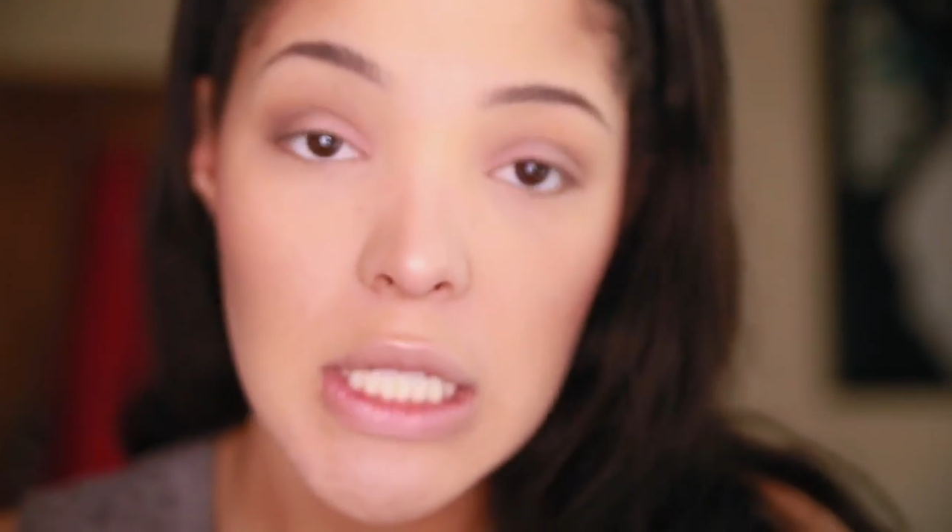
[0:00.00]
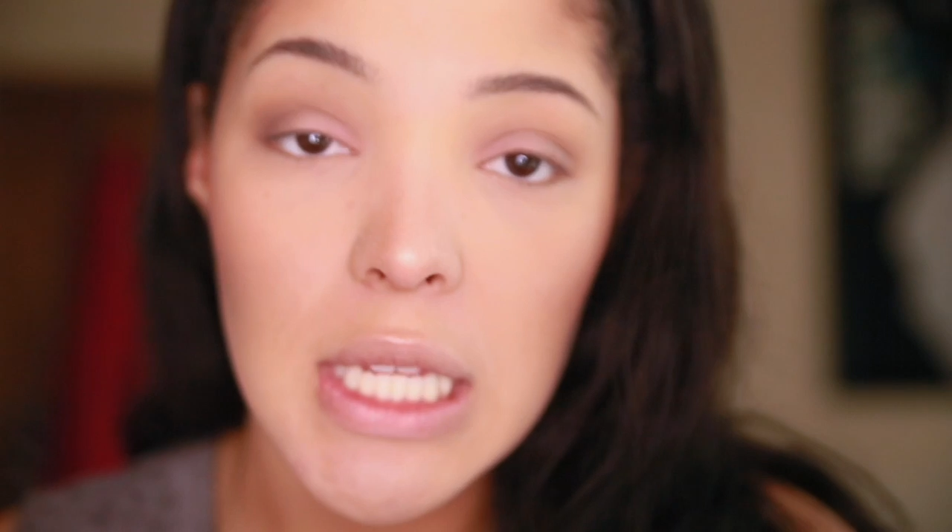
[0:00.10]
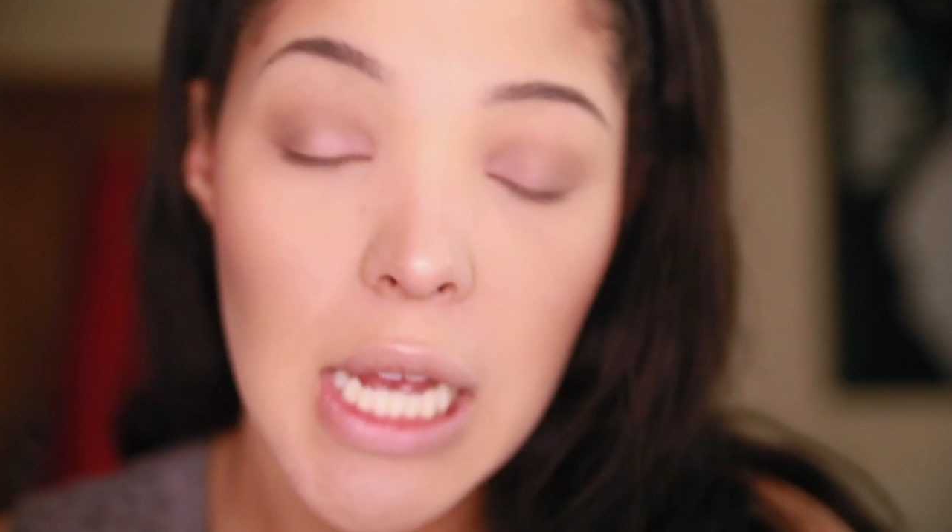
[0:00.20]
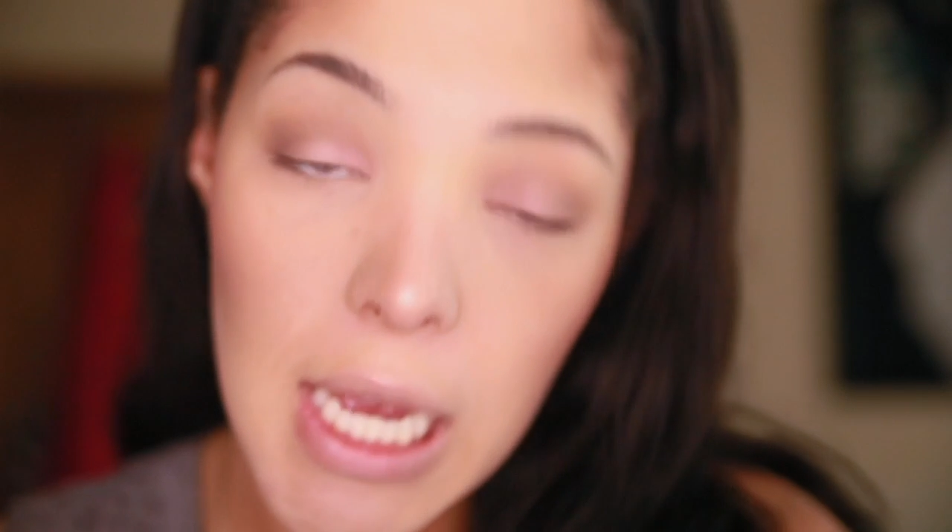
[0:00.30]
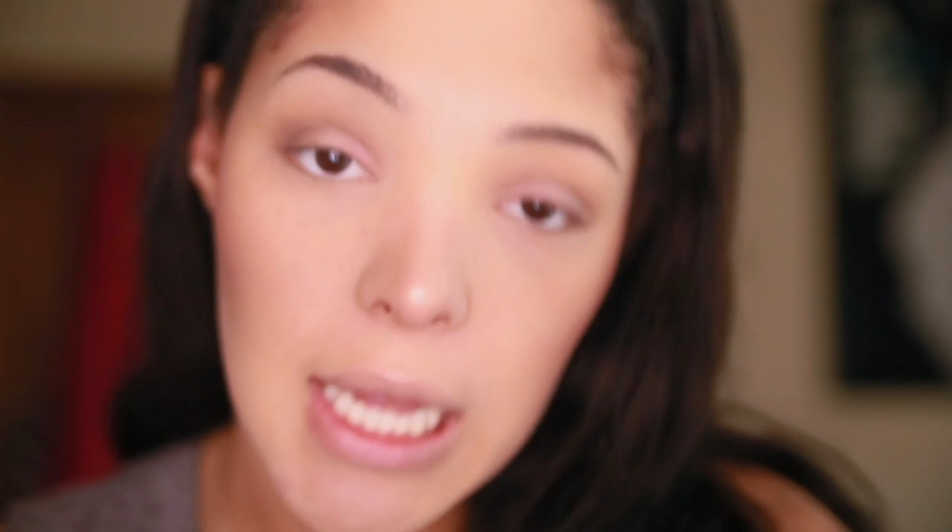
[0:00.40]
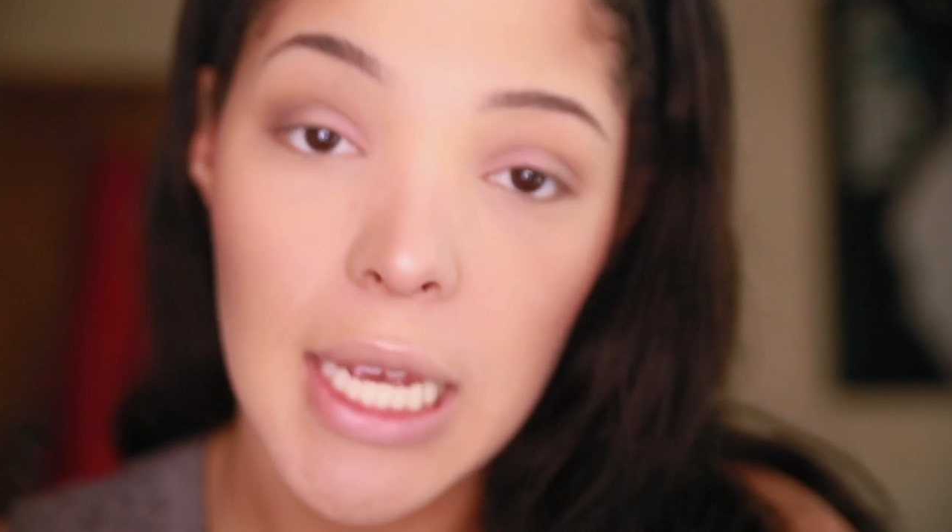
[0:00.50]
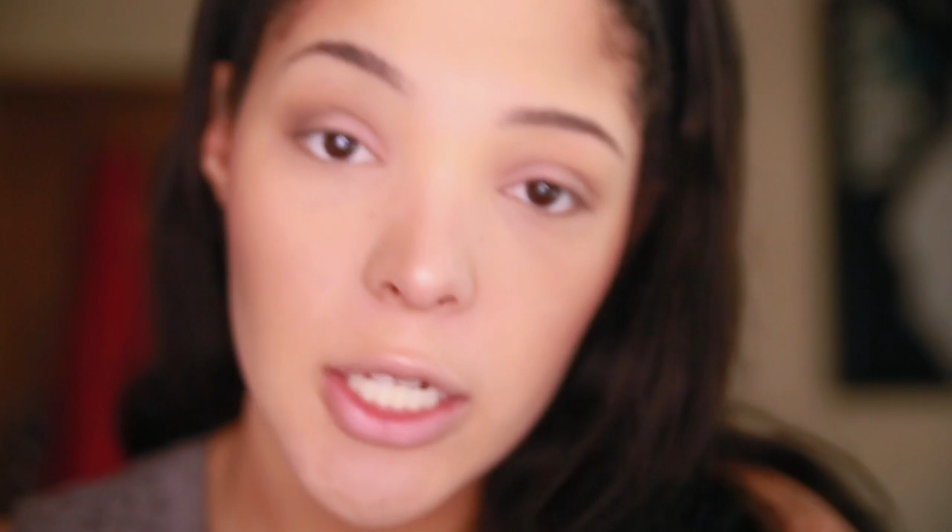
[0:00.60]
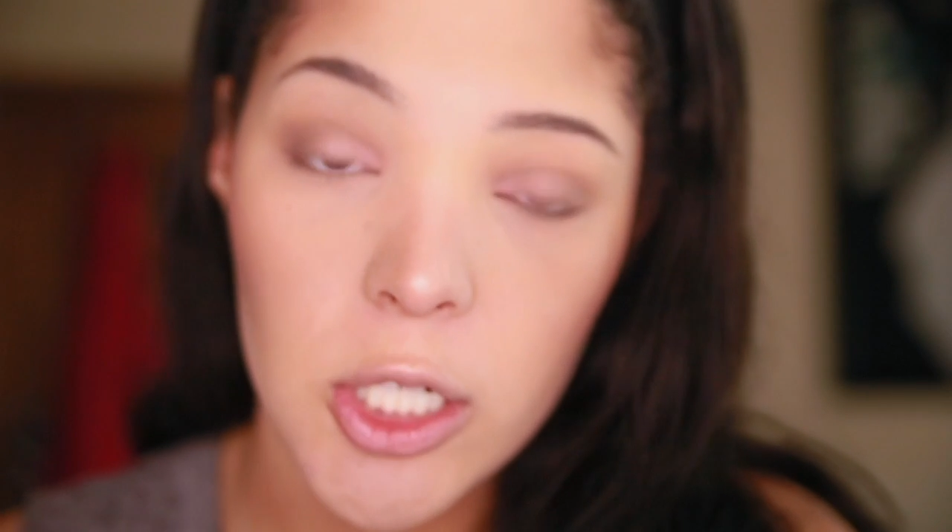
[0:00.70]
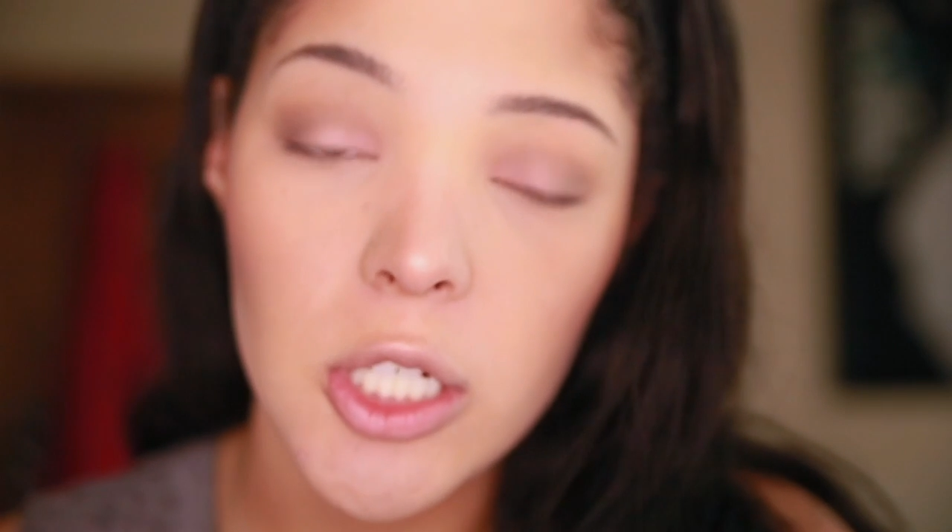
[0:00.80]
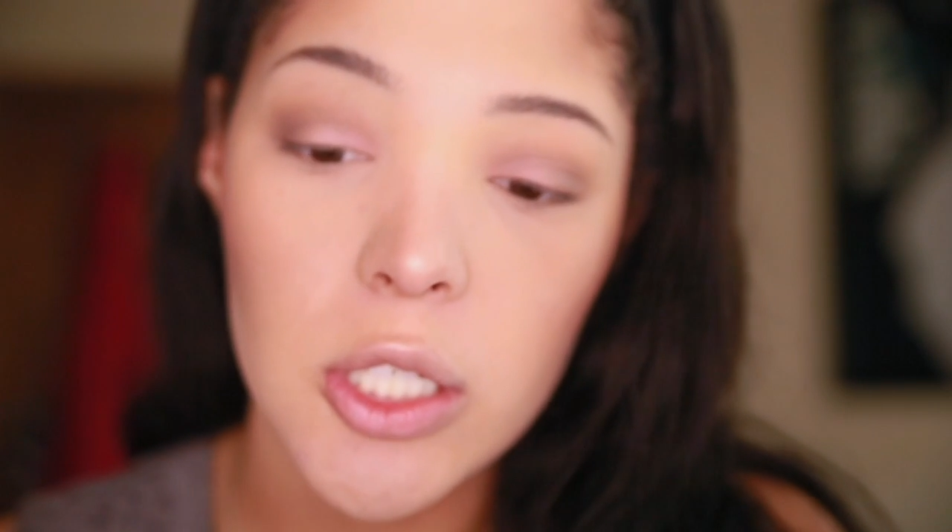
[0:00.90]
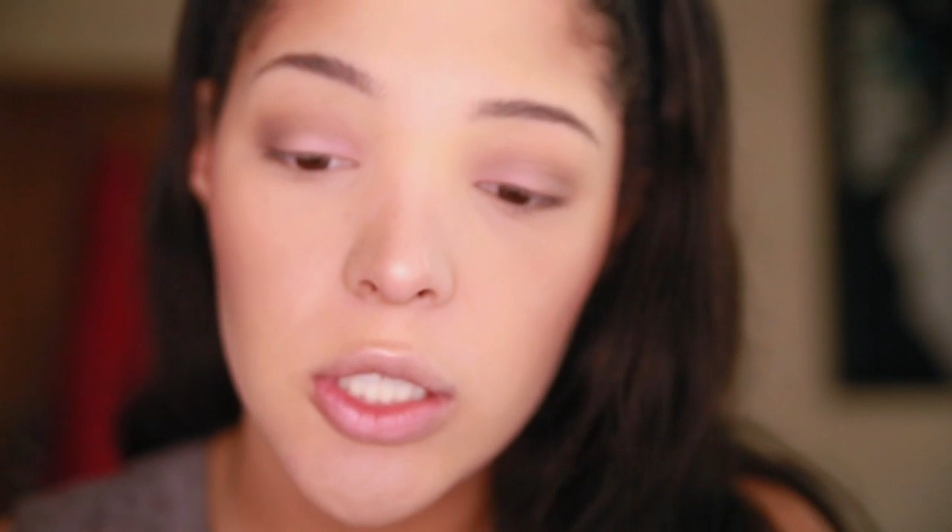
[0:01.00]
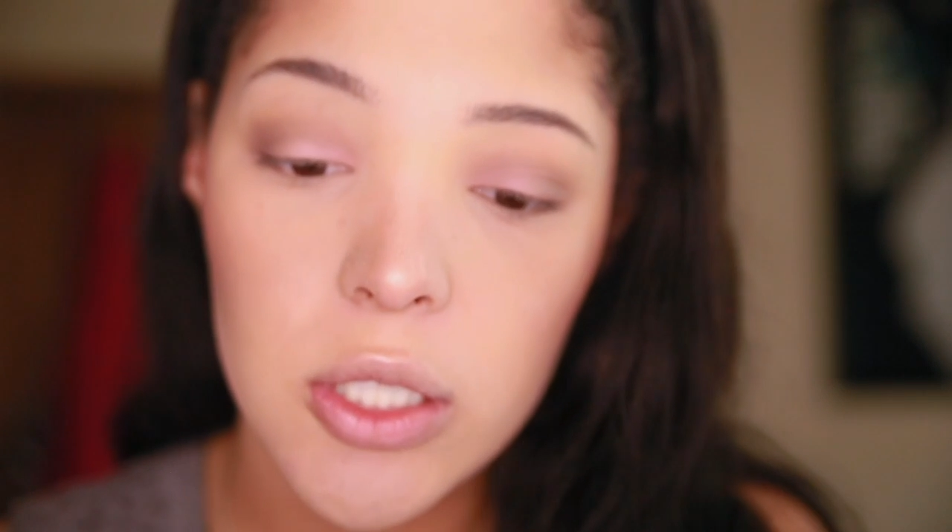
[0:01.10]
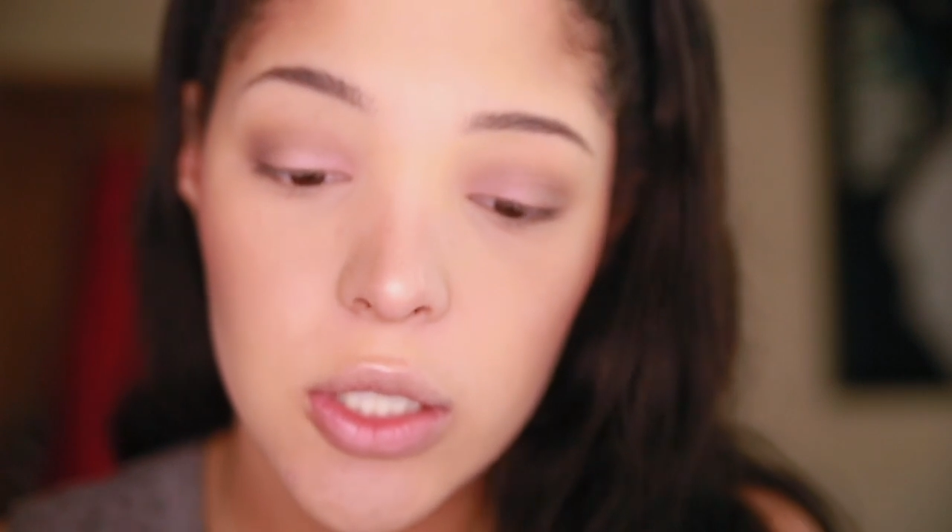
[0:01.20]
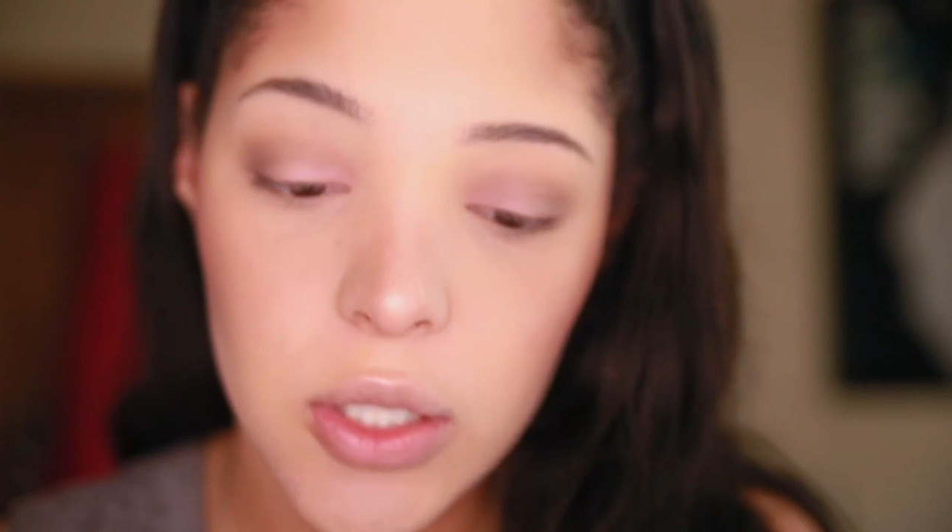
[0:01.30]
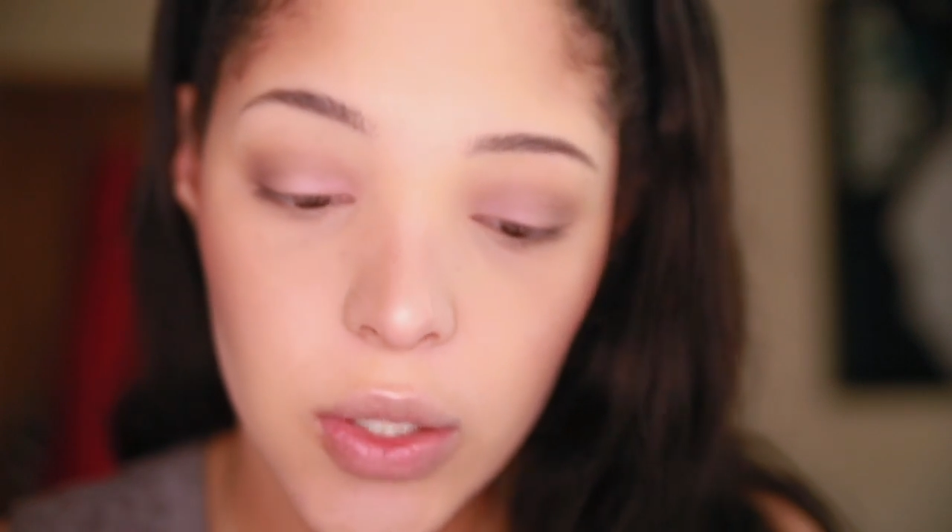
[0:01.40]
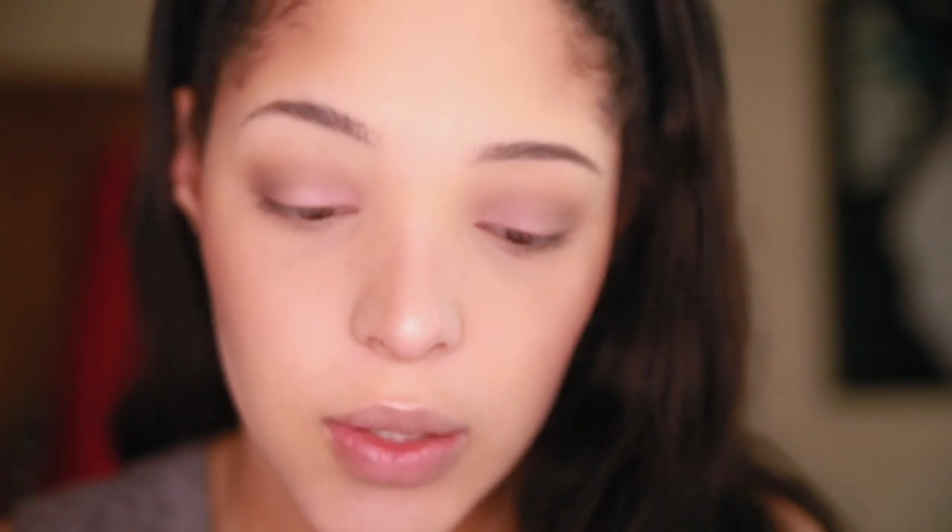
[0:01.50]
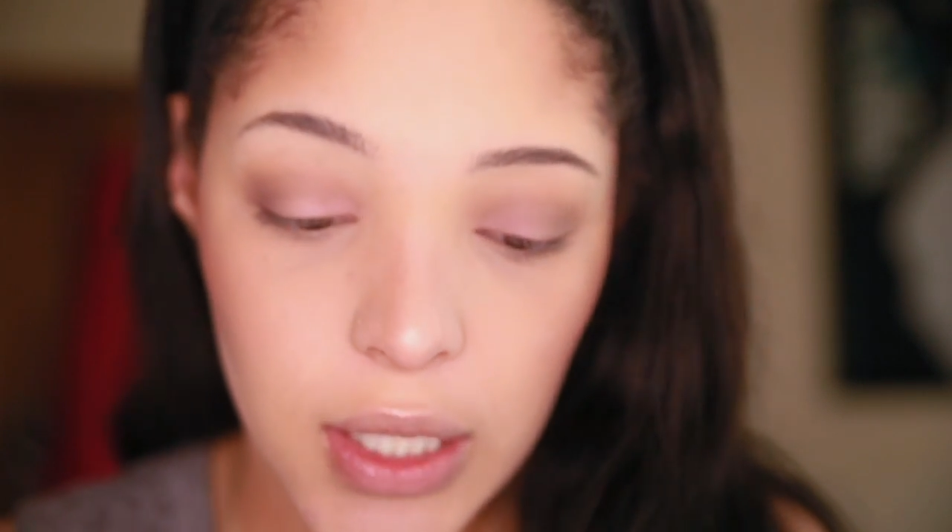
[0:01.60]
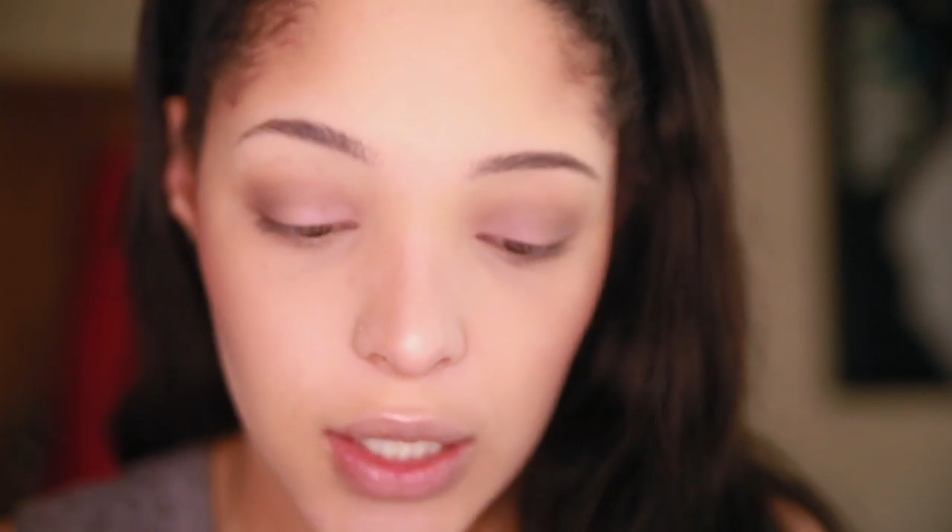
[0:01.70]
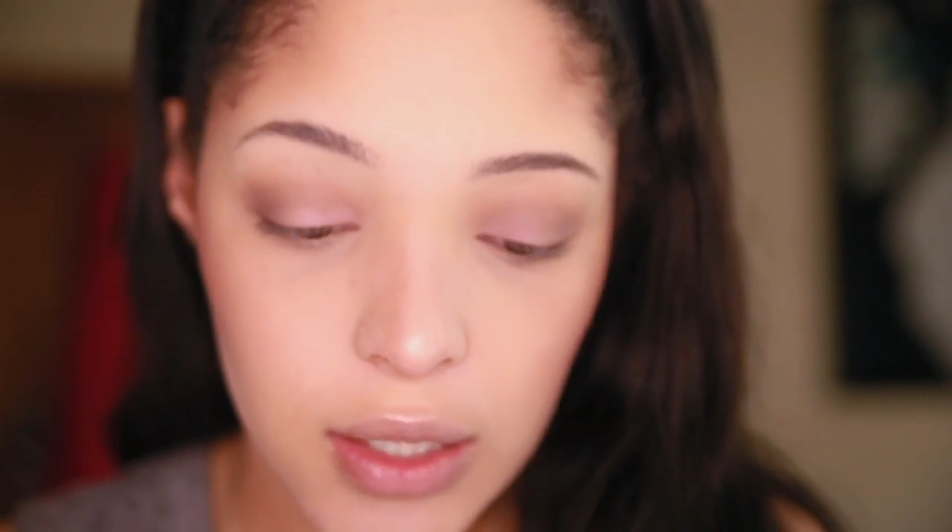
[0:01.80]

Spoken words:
to the eyeliner. Okay,